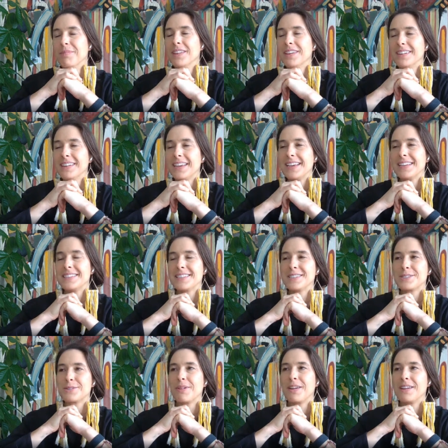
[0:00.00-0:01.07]
Melinda Gates
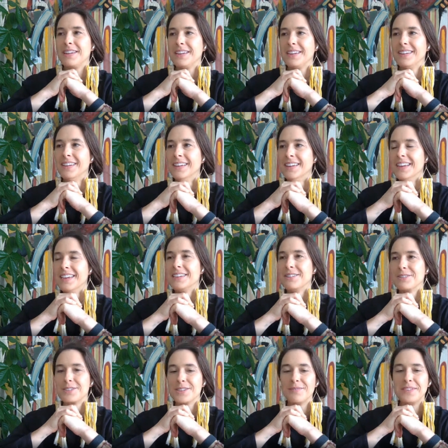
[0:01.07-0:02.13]
has 20
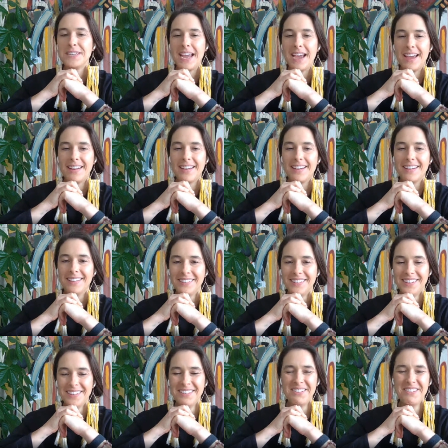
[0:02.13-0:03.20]
years of data
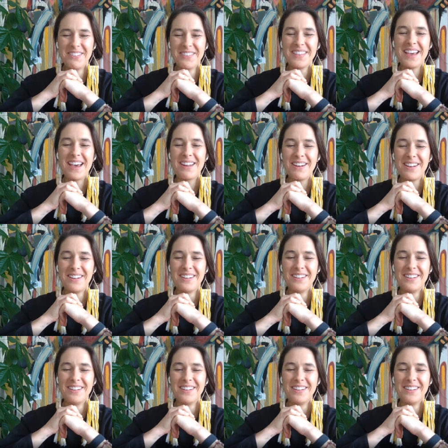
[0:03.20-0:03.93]
that